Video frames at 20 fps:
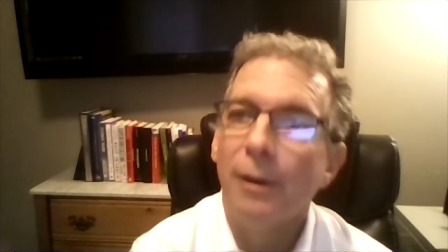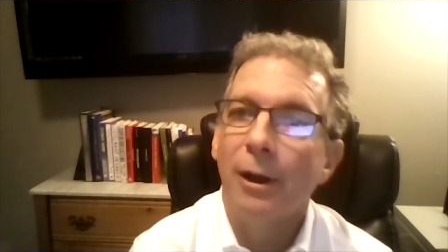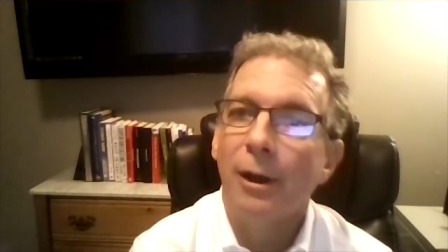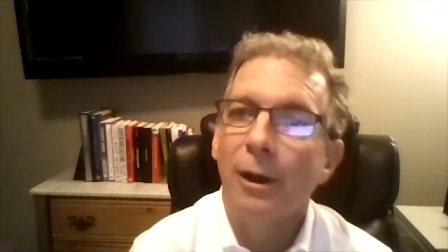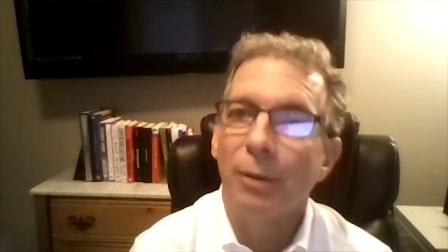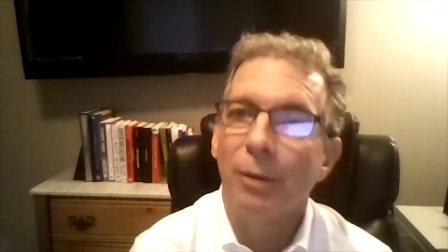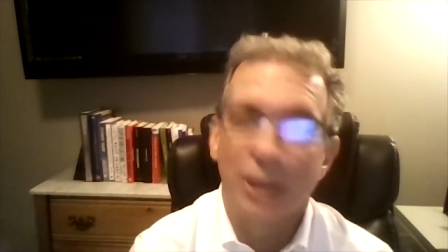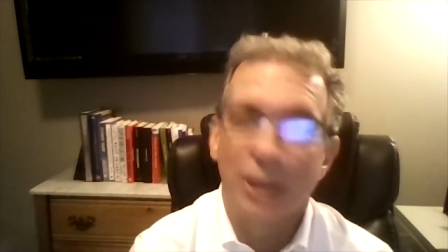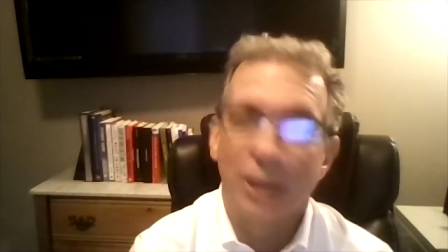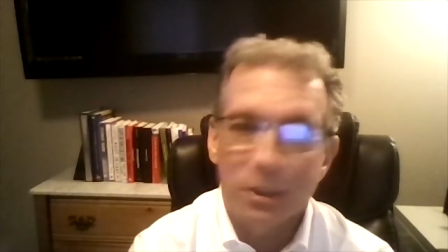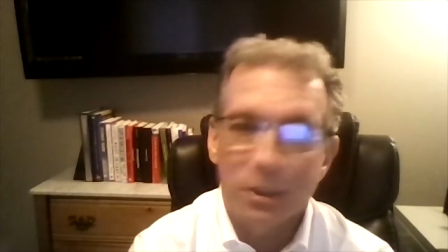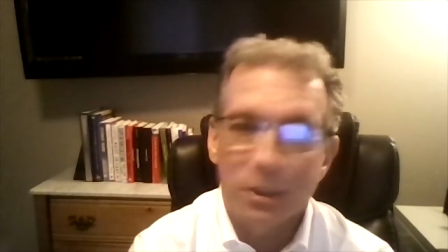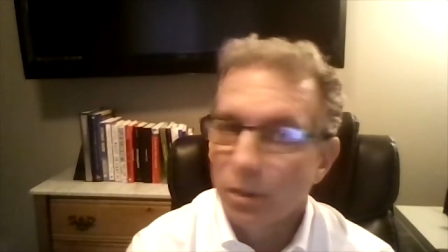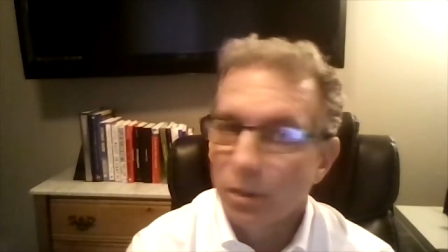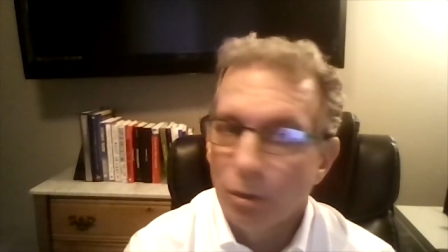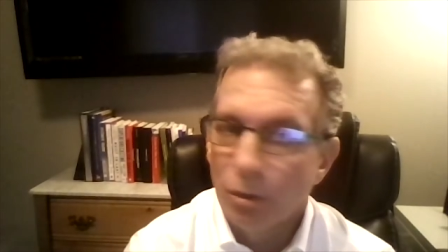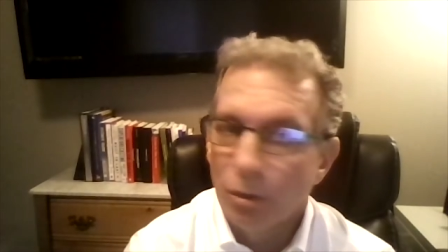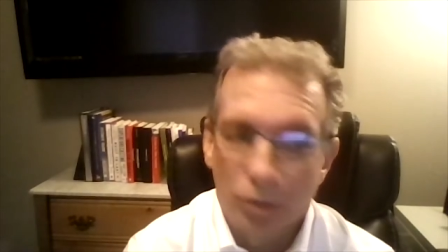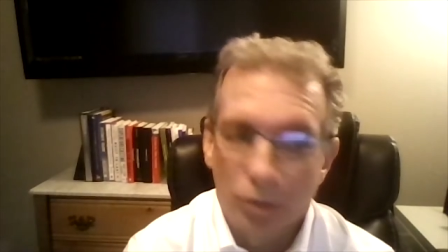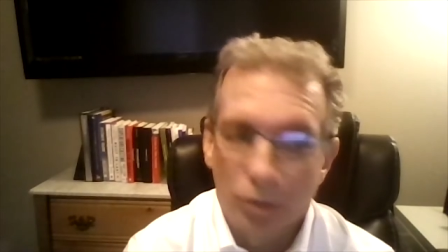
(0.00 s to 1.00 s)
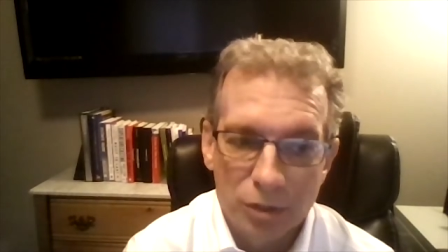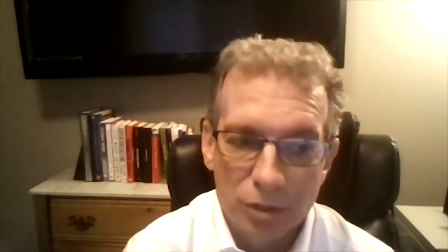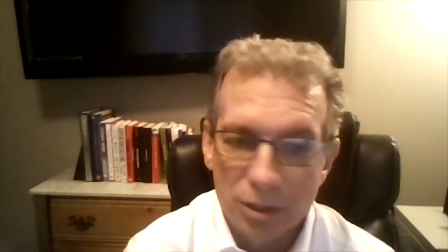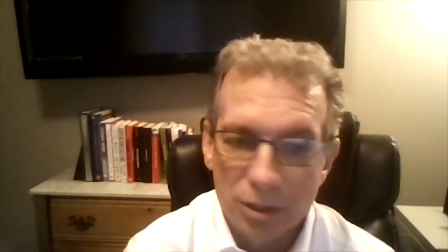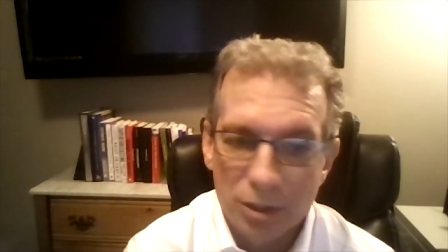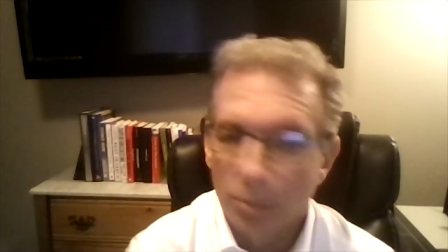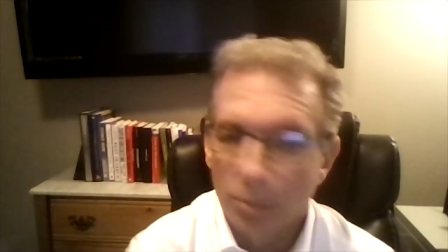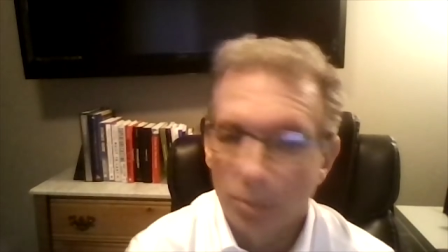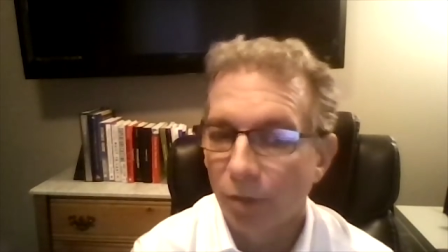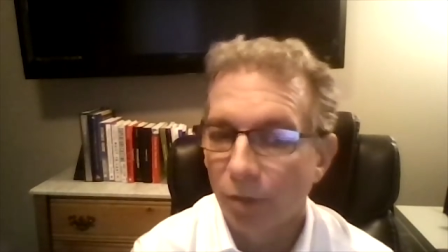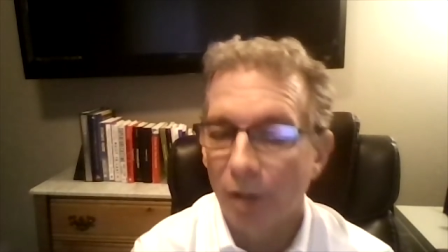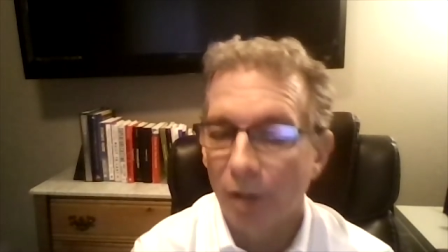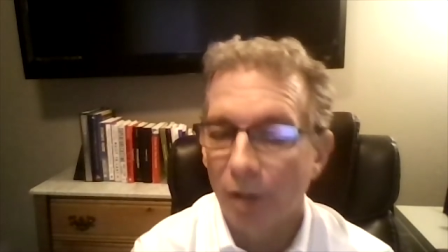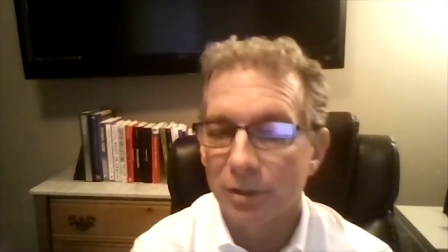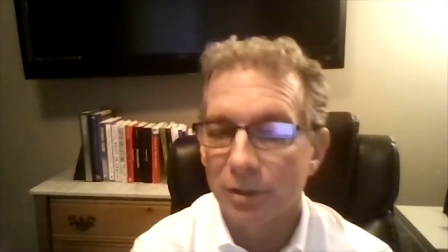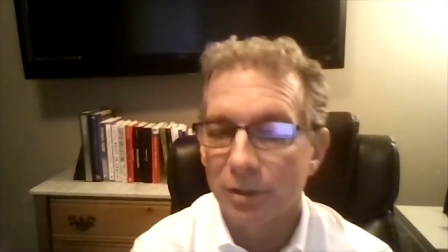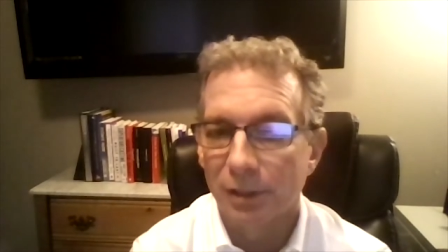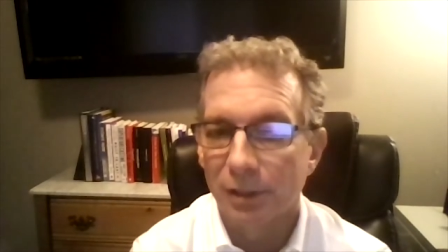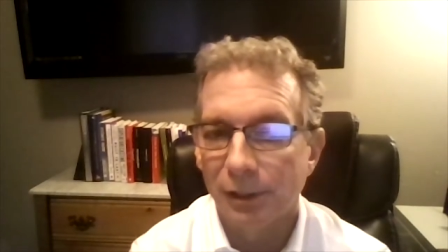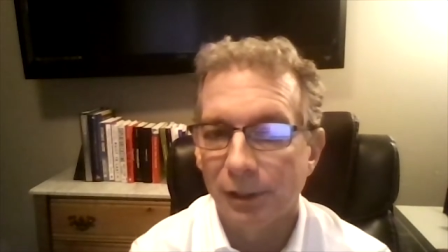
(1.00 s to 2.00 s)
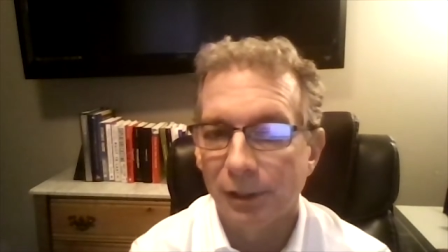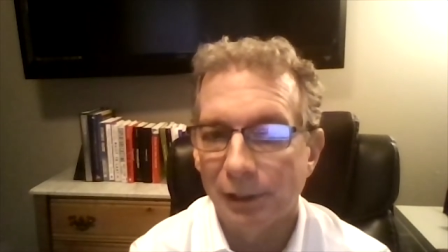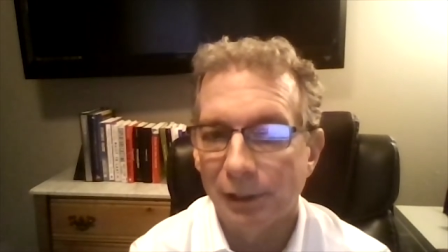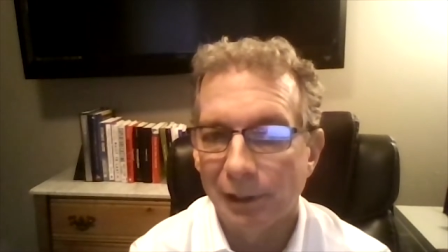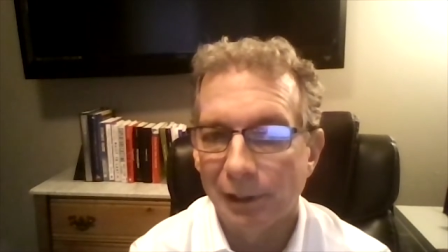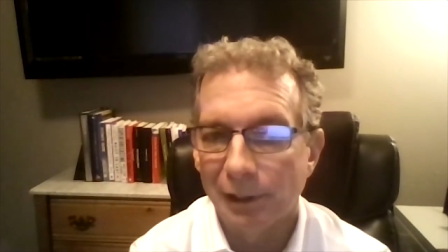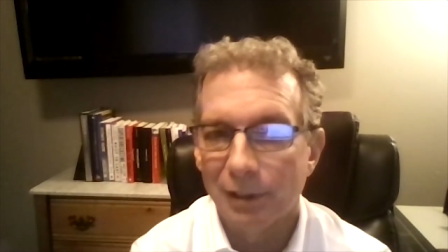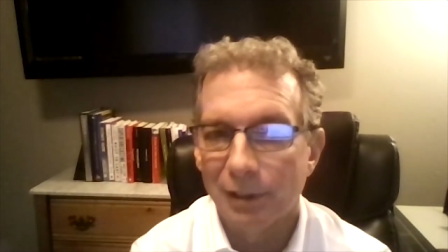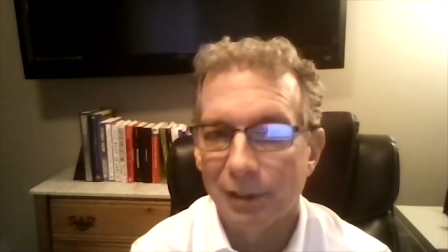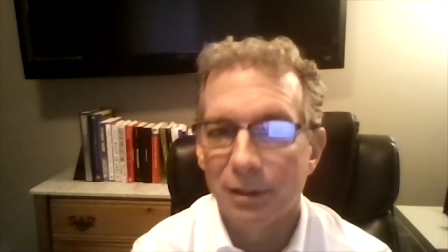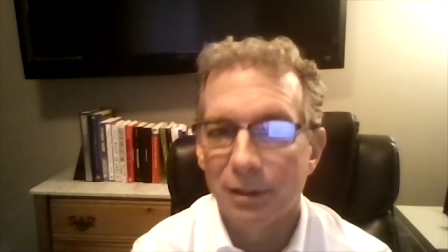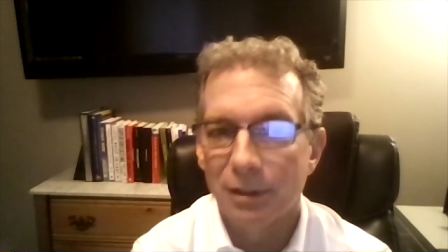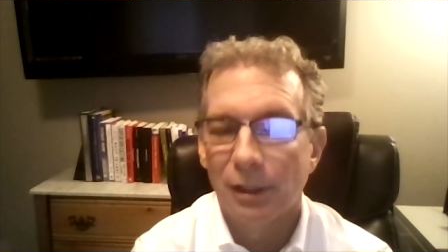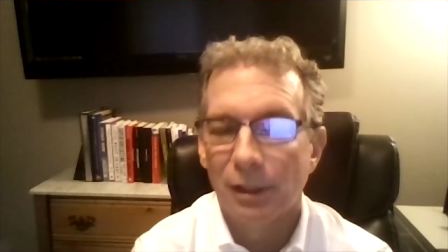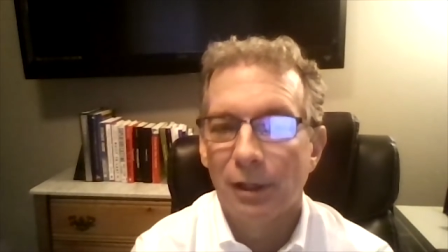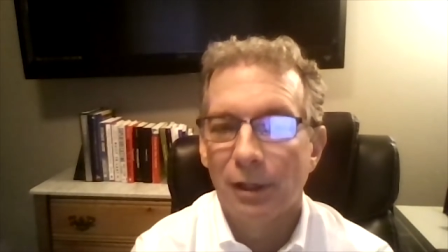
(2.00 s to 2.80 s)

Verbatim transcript: They execute their system flawlessly and